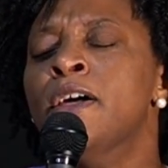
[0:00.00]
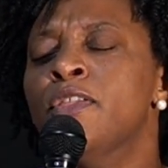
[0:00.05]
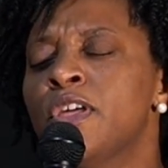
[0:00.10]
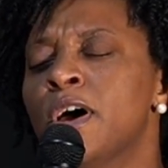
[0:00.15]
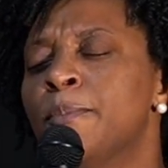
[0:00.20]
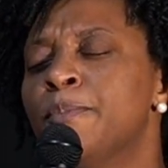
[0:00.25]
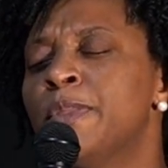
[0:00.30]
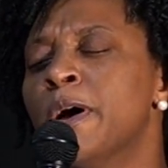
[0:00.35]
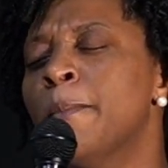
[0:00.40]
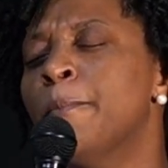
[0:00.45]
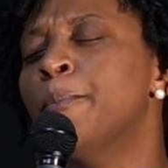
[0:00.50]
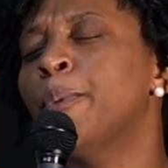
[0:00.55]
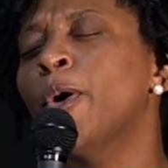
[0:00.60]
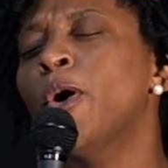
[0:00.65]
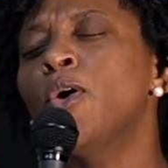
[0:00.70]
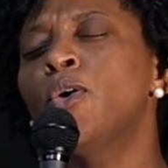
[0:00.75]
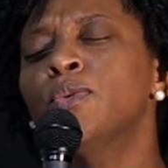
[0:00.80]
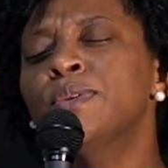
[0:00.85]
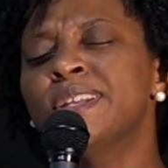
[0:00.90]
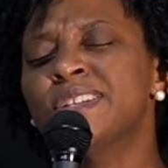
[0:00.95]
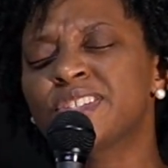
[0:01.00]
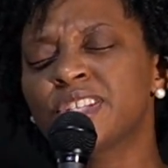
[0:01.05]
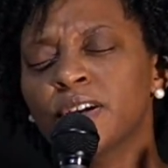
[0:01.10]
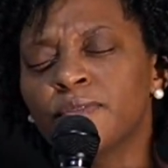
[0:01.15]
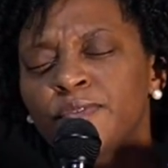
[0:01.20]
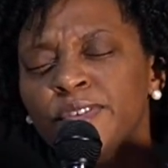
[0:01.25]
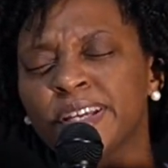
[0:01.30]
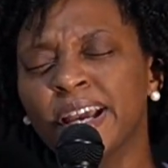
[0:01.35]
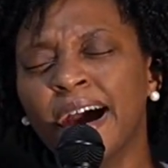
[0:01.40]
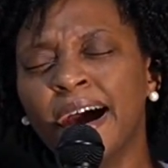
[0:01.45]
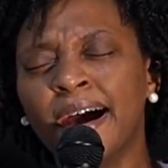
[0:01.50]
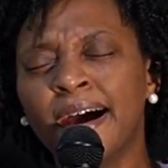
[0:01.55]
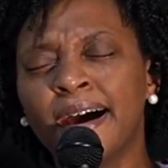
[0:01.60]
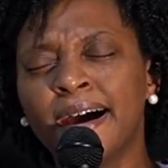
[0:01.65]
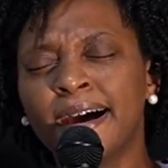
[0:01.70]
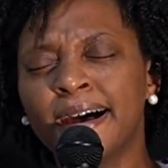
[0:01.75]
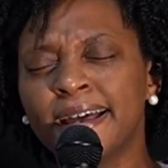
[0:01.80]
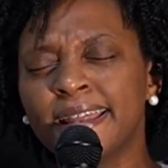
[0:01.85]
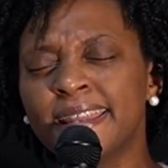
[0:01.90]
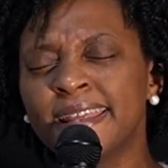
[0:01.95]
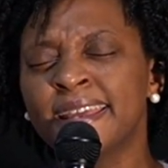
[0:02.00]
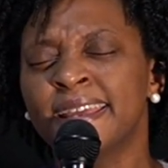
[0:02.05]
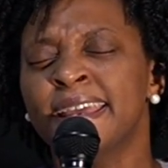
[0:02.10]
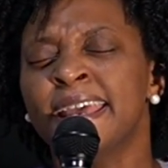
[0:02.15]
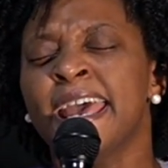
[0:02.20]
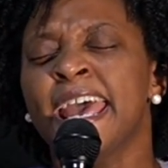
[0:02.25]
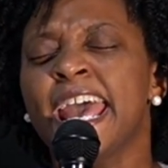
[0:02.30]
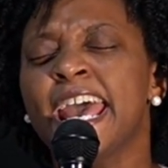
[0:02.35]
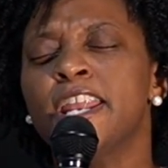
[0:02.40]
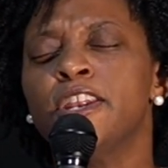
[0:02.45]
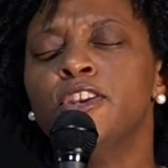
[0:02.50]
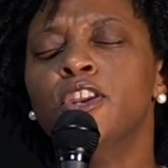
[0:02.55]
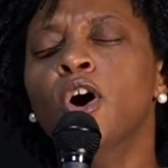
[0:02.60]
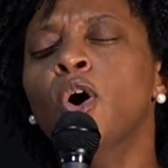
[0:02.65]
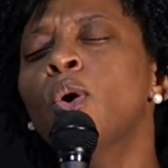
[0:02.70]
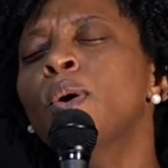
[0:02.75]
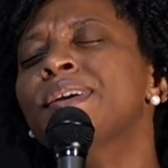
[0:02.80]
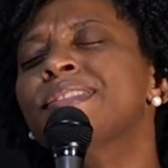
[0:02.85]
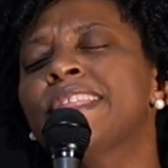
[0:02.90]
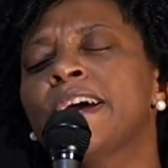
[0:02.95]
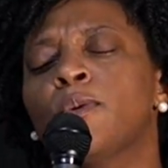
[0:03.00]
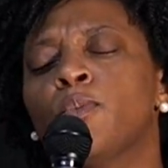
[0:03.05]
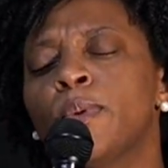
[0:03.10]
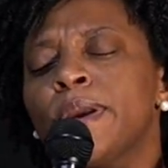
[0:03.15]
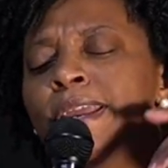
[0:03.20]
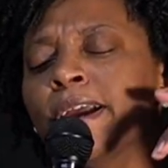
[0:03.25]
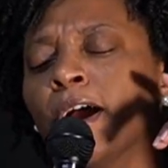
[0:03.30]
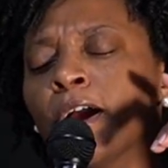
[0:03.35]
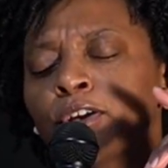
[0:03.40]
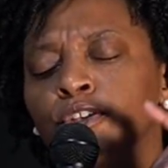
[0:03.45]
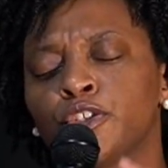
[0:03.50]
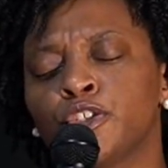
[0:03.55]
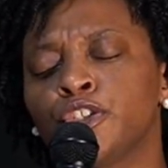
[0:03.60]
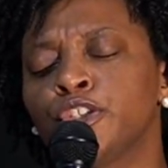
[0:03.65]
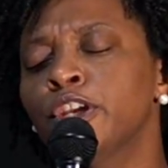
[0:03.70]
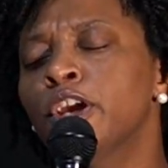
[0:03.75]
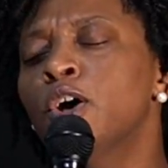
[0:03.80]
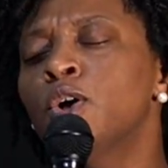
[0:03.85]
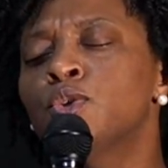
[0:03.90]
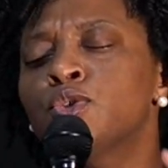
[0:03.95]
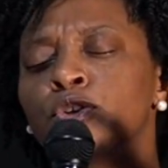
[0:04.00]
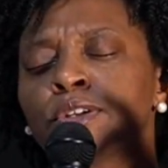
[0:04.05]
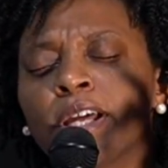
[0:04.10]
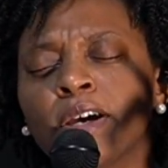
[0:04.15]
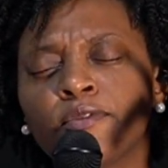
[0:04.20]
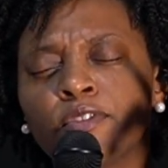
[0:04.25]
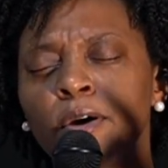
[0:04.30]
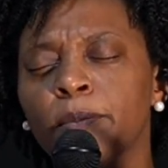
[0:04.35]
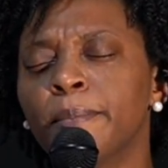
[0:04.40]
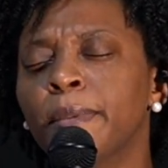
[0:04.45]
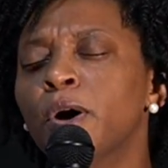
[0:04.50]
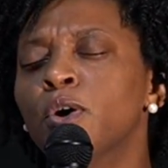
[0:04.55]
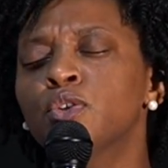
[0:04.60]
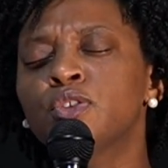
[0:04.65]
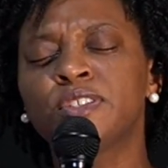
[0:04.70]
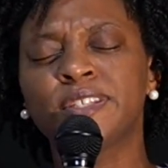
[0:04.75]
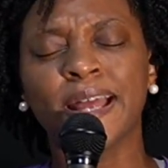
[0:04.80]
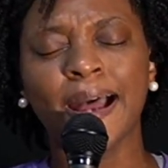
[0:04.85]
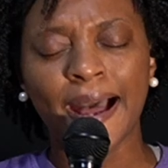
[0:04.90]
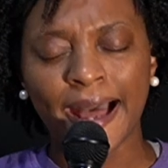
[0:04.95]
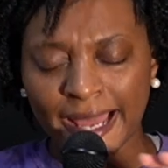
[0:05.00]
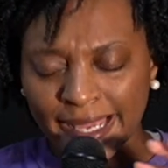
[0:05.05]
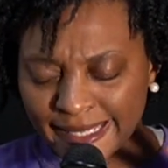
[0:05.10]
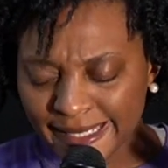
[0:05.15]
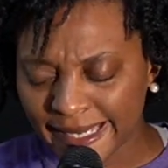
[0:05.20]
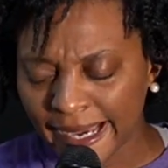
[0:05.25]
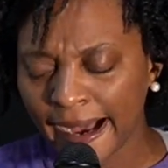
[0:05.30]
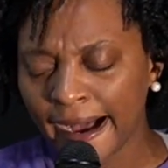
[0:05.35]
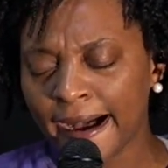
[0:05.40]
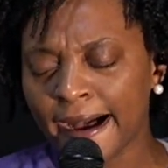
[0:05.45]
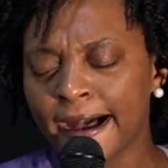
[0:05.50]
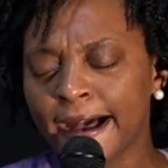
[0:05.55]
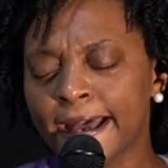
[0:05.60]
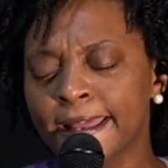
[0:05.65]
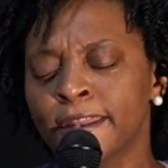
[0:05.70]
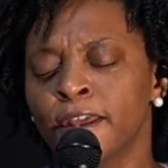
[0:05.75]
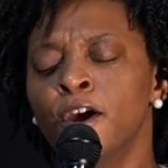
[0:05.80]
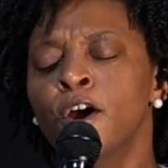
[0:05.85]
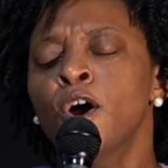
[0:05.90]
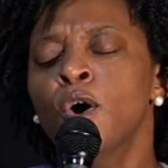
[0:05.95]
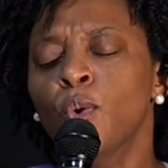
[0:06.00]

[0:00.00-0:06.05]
the, the boldness of God and knowing that we are children of the Most High God